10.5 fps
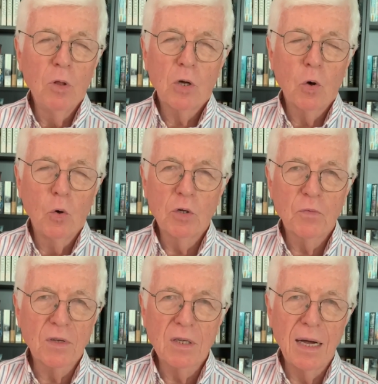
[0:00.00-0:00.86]
the calls
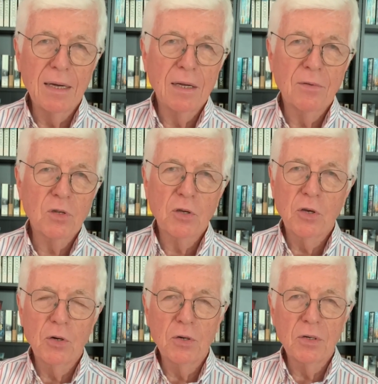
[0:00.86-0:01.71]
for tightening of
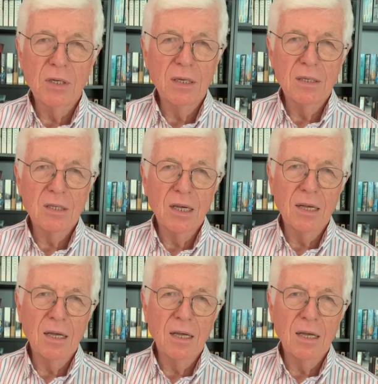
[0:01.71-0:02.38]
security and seeking